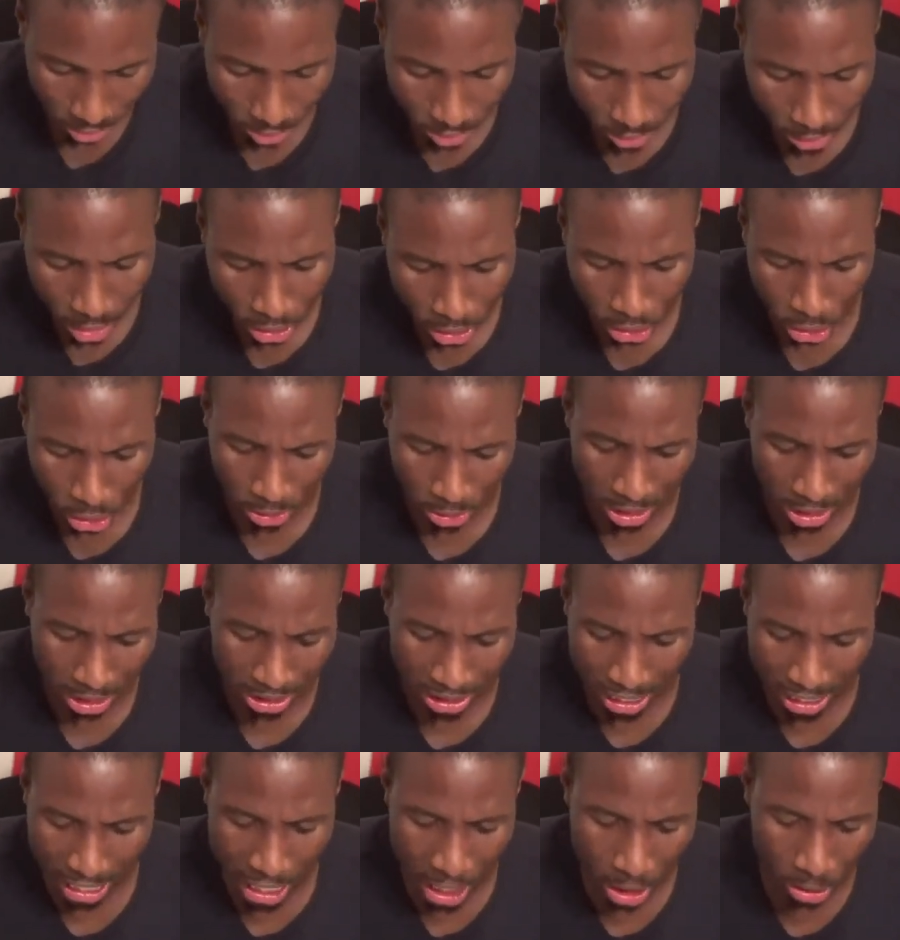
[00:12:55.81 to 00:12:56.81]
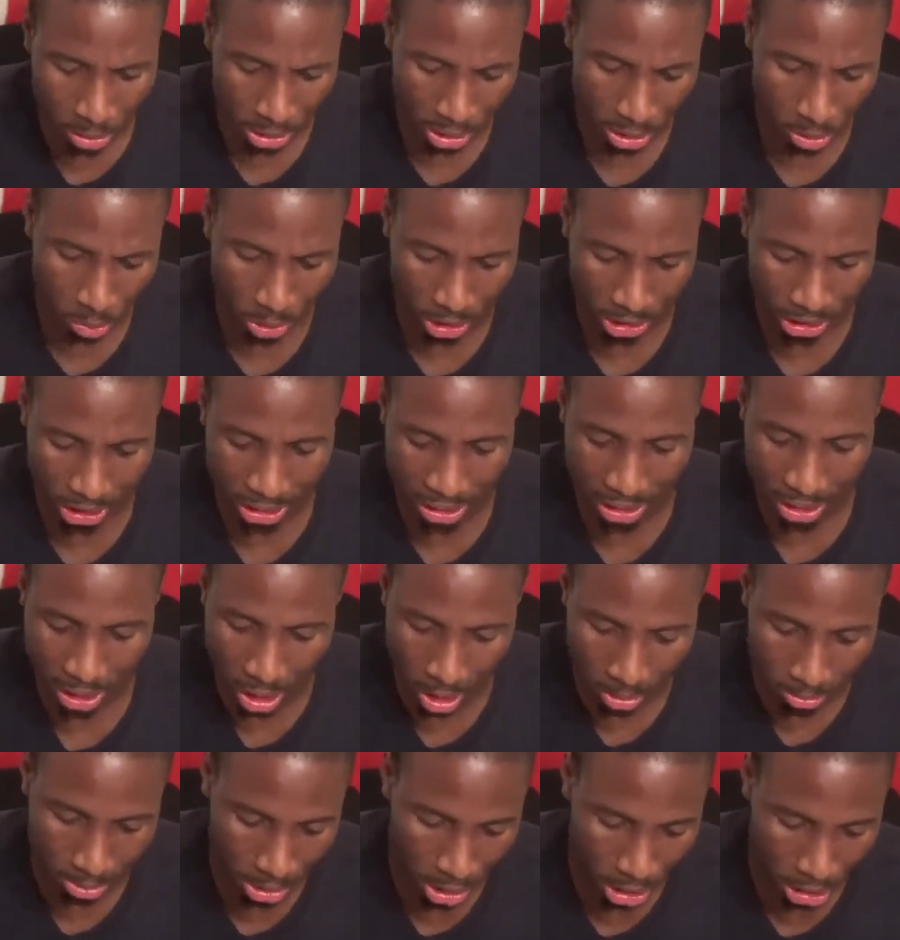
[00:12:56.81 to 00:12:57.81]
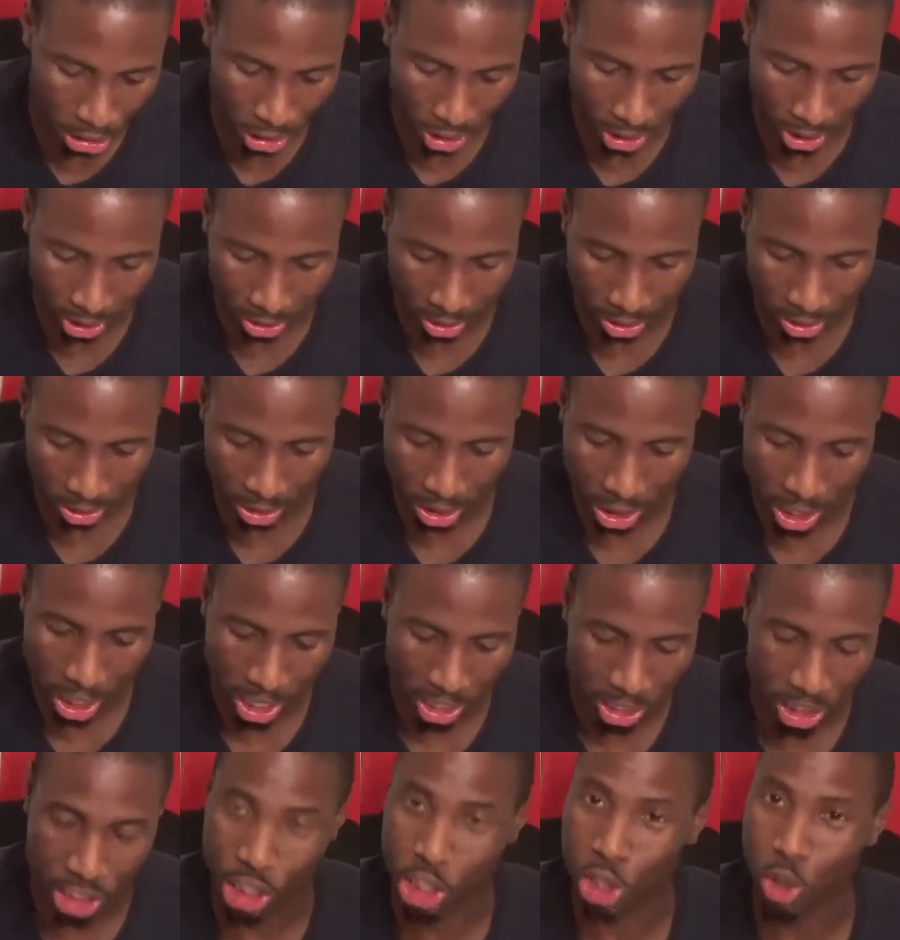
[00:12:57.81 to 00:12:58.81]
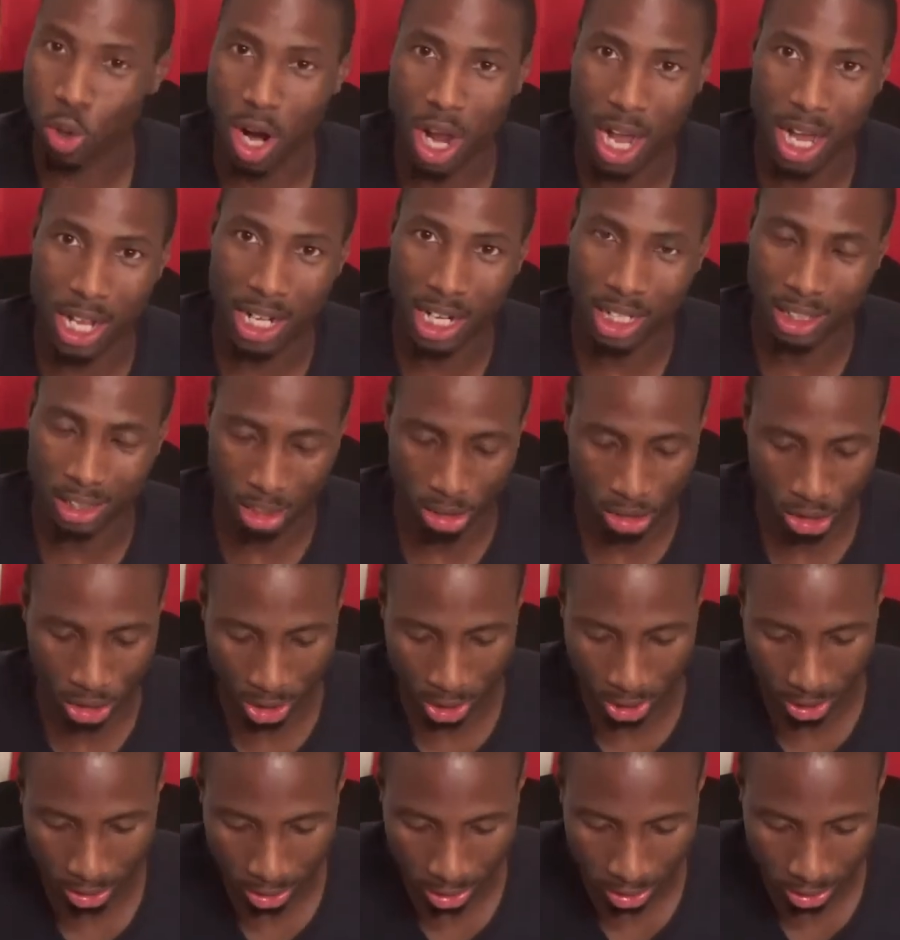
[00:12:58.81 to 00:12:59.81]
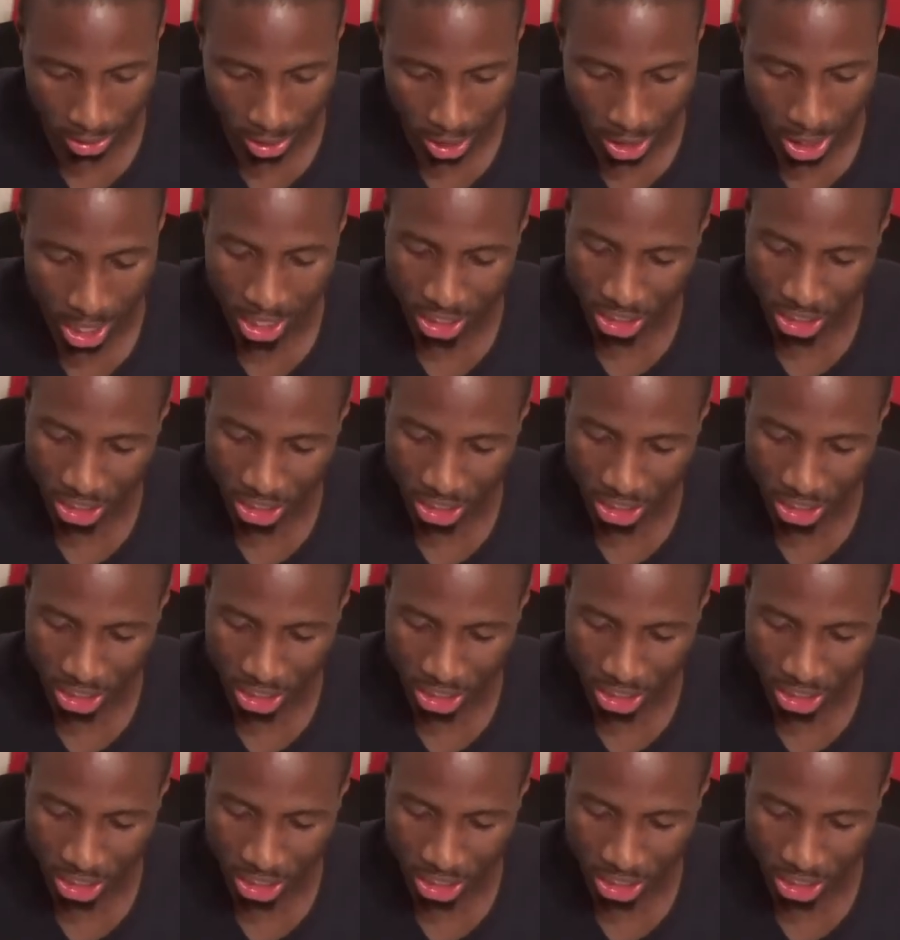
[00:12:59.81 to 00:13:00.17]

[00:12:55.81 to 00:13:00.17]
So the language in which she comes to Jesus, she cried out to Jesus.